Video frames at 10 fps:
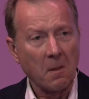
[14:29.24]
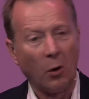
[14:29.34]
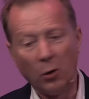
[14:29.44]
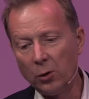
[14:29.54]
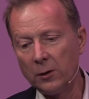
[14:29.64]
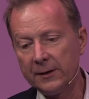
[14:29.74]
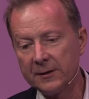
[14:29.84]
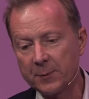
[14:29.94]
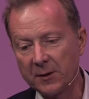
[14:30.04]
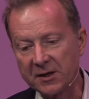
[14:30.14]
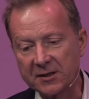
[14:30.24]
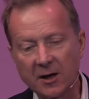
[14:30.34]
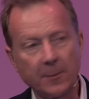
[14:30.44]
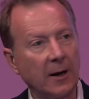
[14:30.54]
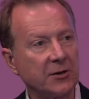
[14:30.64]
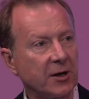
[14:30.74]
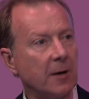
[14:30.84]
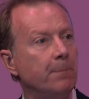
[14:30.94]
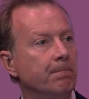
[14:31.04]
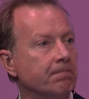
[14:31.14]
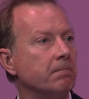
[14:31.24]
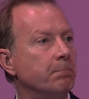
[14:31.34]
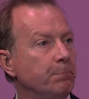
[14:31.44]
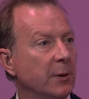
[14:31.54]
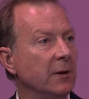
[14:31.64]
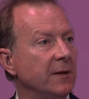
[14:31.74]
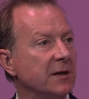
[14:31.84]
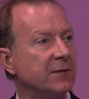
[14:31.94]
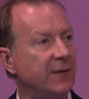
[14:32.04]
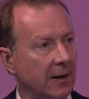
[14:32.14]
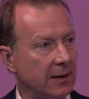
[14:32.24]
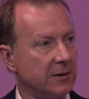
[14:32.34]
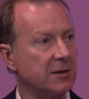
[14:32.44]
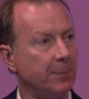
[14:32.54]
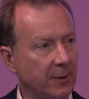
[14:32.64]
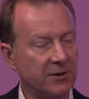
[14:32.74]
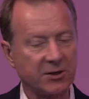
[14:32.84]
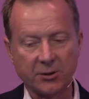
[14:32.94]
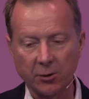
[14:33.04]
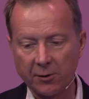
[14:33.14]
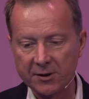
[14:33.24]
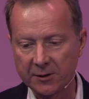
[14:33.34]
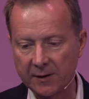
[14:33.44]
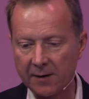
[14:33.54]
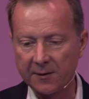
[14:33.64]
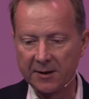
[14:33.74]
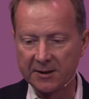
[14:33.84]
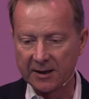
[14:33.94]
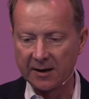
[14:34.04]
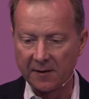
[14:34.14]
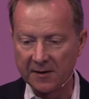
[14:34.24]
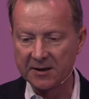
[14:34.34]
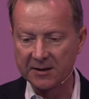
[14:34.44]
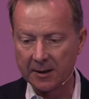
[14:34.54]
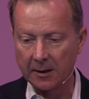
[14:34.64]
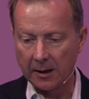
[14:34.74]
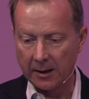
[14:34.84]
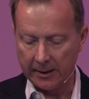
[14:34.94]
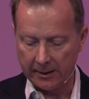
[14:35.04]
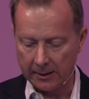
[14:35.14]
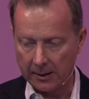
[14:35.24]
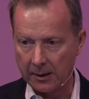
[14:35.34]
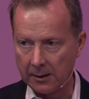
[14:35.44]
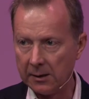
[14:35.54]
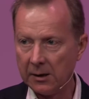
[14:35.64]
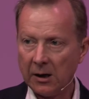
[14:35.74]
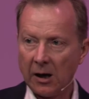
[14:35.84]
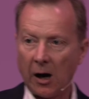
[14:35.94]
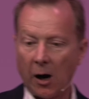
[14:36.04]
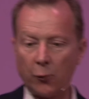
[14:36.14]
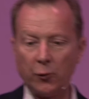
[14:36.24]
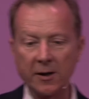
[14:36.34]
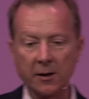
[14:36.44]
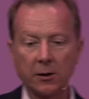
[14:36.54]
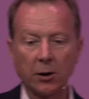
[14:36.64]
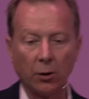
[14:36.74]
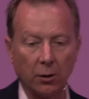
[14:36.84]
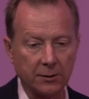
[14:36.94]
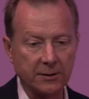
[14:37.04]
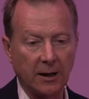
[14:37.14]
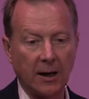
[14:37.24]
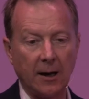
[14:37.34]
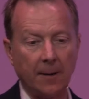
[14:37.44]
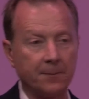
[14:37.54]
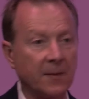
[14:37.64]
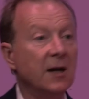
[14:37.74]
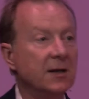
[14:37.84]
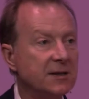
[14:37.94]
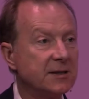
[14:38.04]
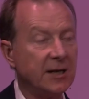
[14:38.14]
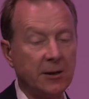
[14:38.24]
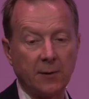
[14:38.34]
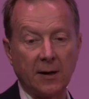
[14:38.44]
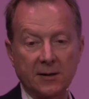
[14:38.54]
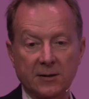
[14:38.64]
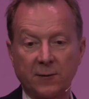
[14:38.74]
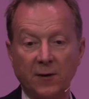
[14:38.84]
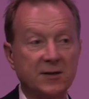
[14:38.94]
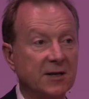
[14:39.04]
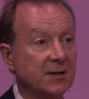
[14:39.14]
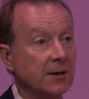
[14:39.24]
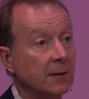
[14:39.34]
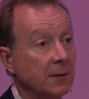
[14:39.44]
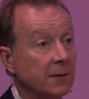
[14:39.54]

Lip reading: All these projects are about trying to build this value, to build stories around the design. And this is a ring called T-Rex versus the